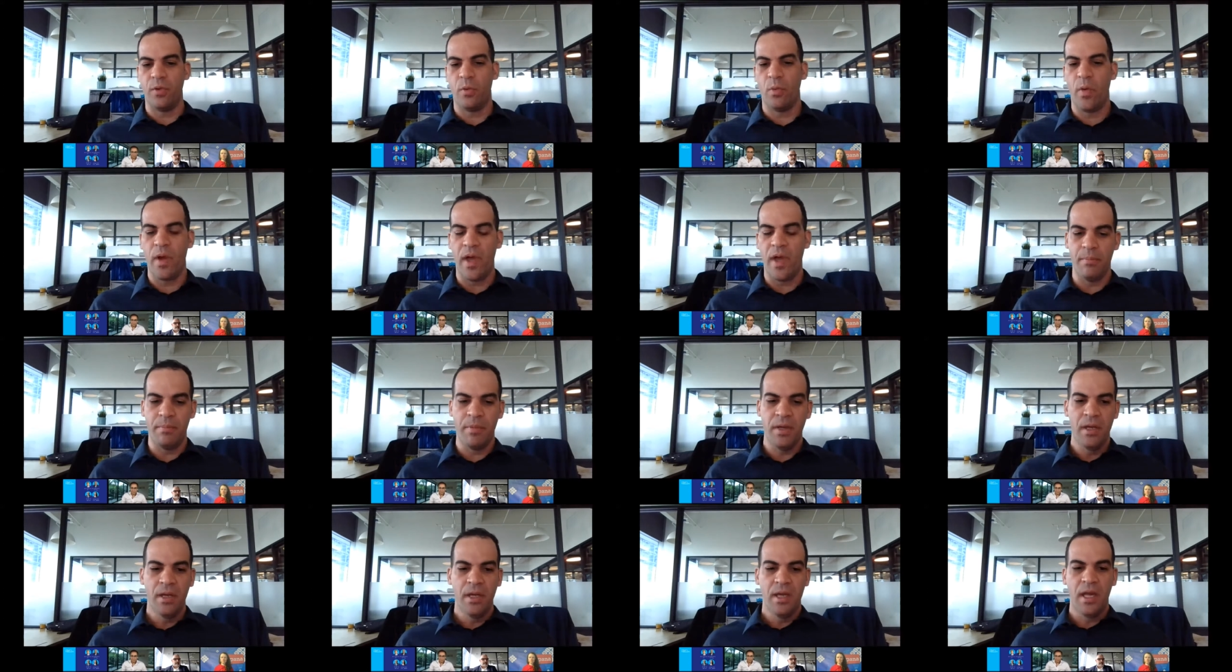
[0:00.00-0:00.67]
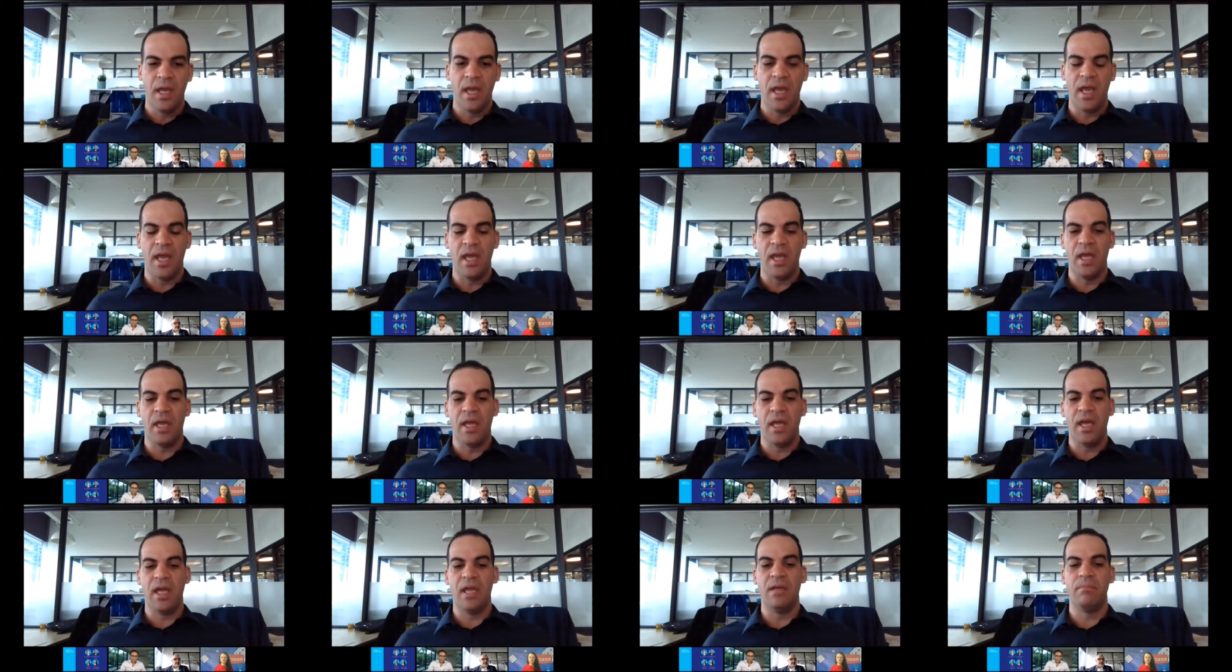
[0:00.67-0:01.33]
through the web,
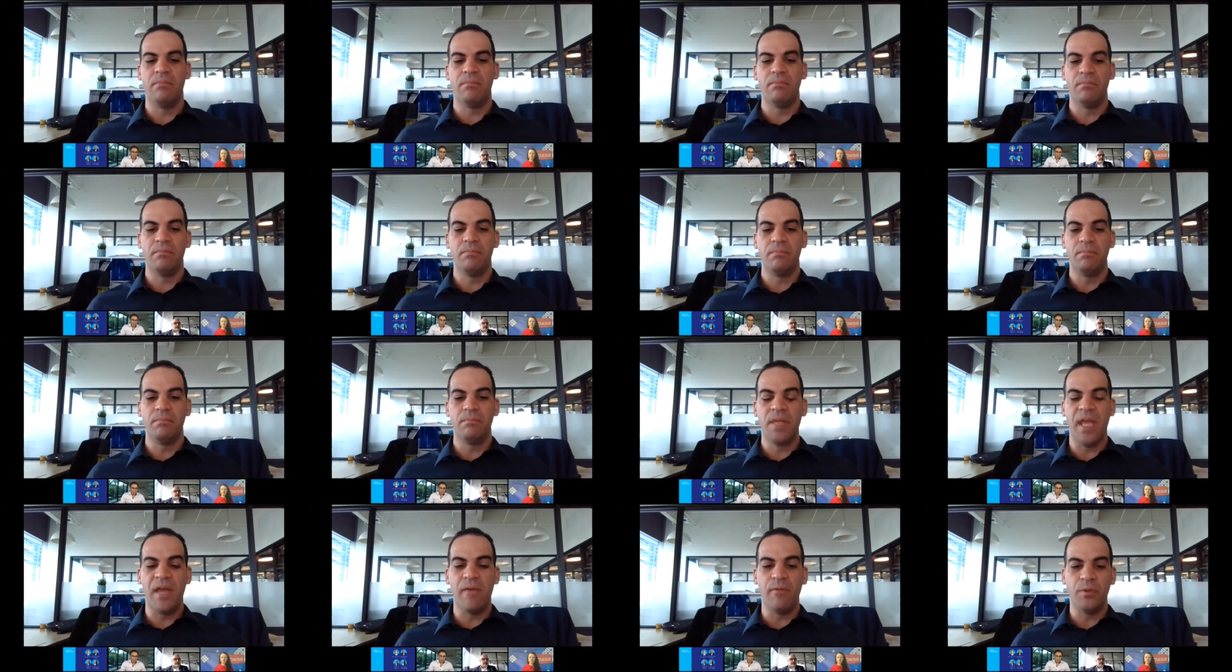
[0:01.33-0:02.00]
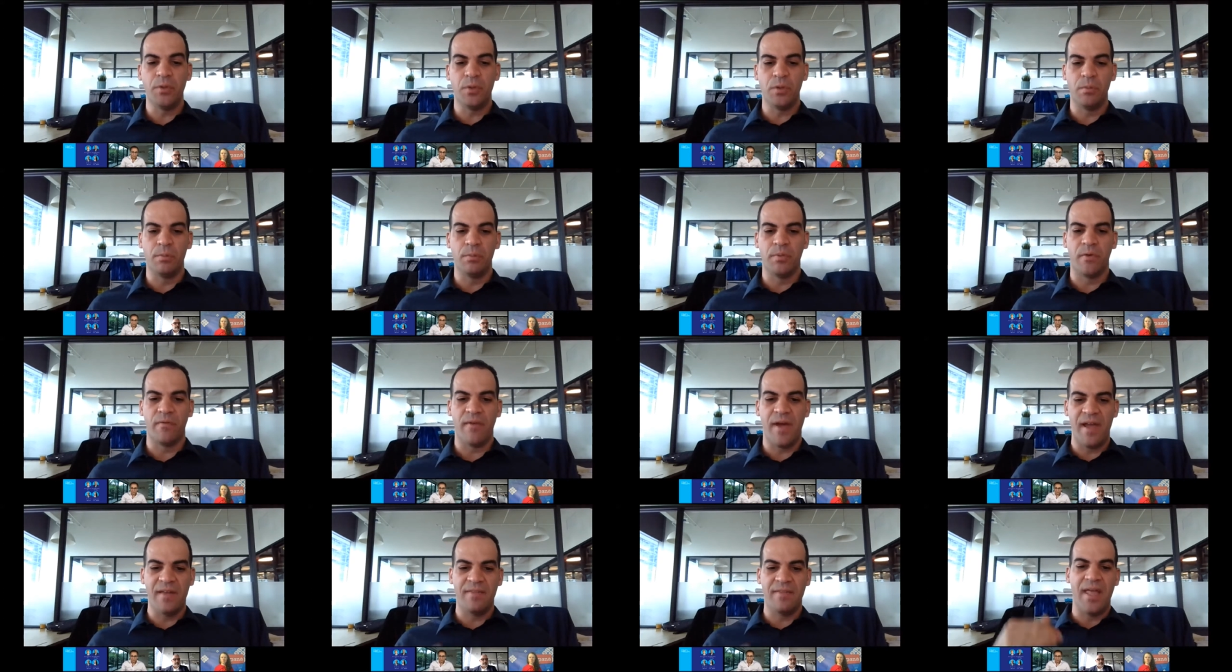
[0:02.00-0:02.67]
and be able
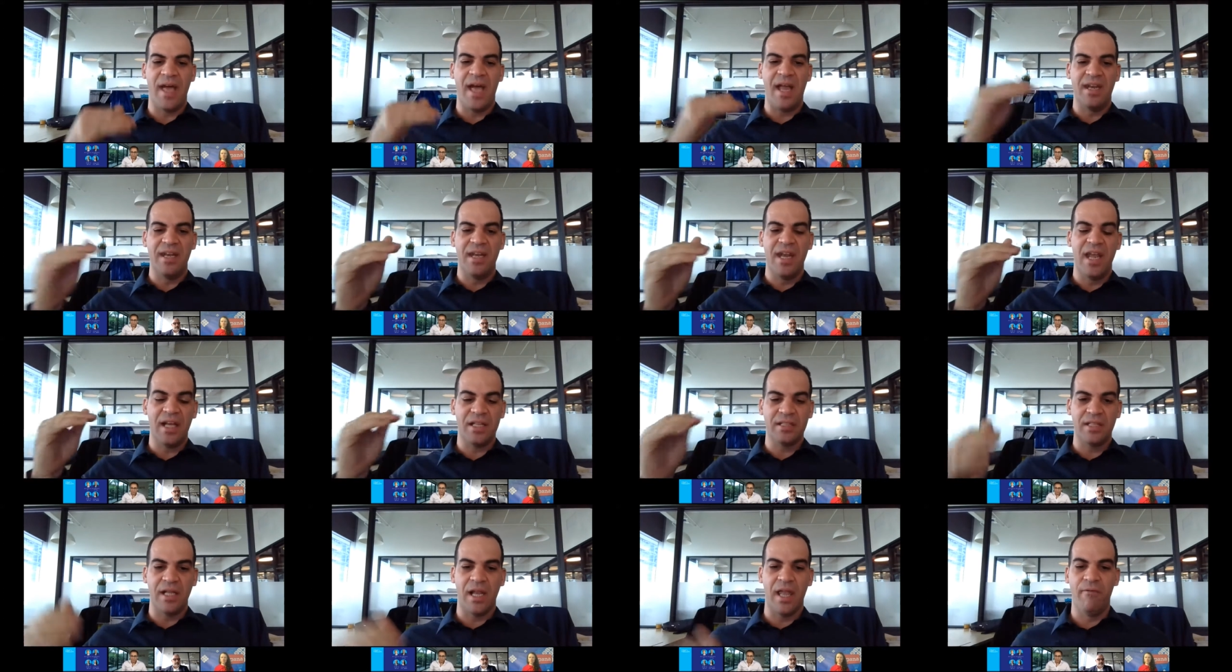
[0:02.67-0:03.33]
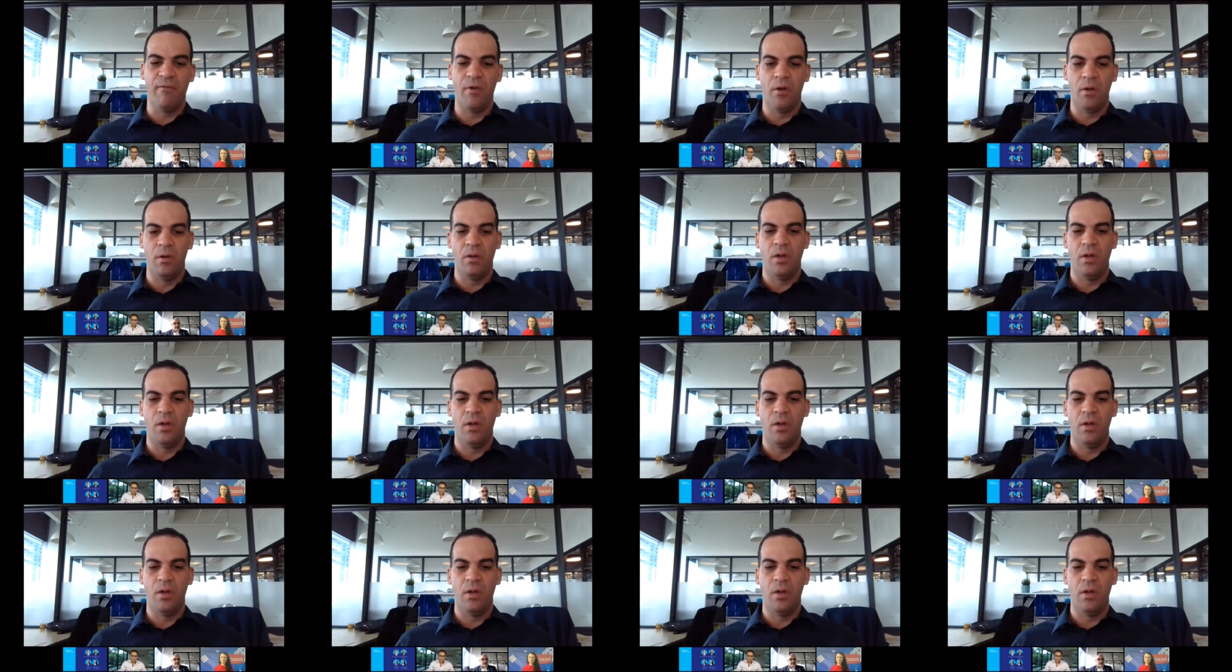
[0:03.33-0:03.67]
to provide that next